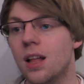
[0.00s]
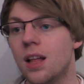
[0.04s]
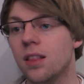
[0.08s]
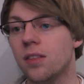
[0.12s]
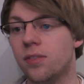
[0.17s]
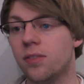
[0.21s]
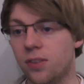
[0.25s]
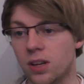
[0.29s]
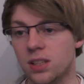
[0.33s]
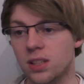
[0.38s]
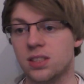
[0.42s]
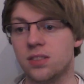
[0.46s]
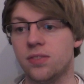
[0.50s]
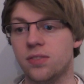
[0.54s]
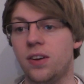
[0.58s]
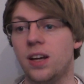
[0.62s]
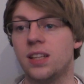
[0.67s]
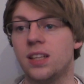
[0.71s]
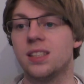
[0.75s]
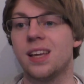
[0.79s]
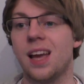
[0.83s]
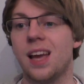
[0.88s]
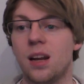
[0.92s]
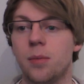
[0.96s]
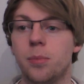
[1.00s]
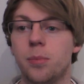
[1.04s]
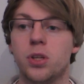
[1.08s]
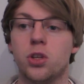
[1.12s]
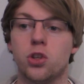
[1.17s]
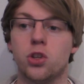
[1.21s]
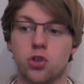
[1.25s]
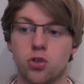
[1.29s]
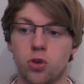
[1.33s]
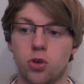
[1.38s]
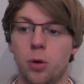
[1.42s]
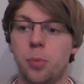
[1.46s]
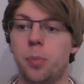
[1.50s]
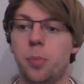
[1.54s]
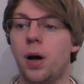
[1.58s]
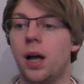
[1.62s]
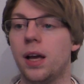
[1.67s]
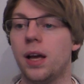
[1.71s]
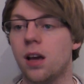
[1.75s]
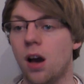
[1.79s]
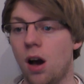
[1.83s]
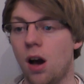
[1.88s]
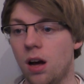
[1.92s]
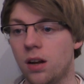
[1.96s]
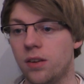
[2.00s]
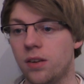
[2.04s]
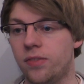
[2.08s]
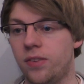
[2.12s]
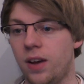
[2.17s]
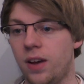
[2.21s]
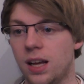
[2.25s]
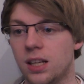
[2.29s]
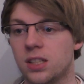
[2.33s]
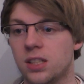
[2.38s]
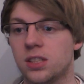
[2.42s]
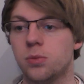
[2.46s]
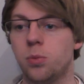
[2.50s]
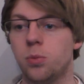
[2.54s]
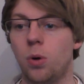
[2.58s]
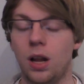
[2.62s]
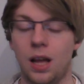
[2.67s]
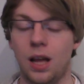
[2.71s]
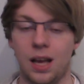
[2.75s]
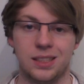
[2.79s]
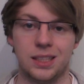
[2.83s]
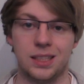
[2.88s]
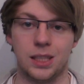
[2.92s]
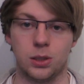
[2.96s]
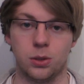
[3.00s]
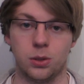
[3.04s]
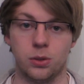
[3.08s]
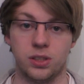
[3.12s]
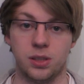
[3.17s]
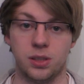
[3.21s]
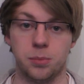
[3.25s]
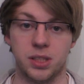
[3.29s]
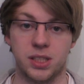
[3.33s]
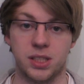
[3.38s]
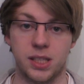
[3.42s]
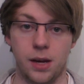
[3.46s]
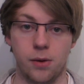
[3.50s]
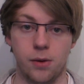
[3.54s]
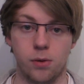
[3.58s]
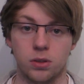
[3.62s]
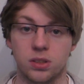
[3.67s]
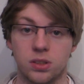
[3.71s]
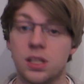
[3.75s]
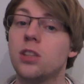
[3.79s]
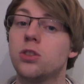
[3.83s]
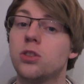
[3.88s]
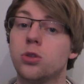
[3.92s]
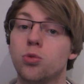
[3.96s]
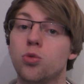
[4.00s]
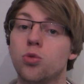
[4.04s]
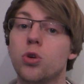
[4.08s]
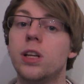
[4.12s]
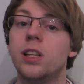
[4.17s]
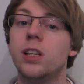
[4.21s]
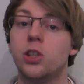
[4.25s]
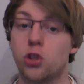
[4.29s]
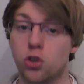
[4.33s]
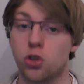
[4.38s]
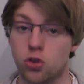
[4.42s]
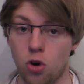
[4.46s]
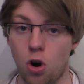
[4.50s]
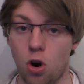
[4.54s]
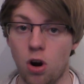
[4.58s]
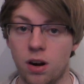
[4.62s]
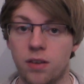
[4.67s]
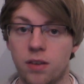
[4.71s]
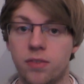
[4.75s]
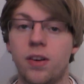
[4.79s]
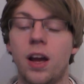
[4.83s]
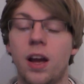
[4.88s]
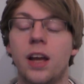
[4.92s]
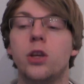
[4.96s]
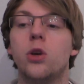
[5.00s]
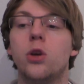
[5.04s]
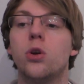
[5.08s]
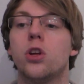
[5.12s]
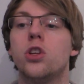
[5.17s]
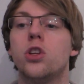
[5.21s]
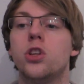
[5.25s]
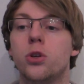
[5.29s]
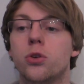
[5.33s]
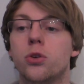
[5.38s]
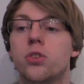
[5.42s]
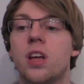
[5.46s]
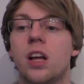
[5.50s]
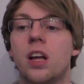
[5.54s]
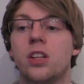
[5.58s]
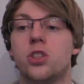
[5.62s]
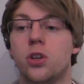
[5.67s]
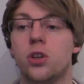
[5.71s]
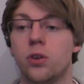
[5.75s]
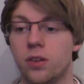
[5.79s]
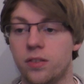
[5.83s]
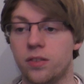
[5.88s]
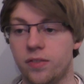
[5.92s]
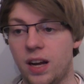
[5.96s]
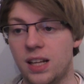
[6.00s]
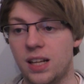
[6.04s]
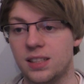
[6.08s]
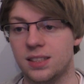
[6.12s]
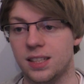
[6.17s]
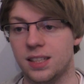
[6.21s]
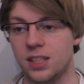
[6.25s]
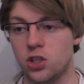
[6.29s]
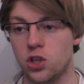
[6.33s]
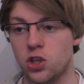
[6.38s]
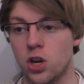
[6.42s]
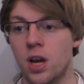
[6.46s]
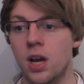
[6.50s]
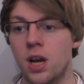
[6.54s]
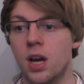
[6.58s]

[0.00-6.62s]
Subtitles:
The first effect, it cannot be destroyed by card effects while it has XYZ materials. That's a really strong effect. You can use that to your advantage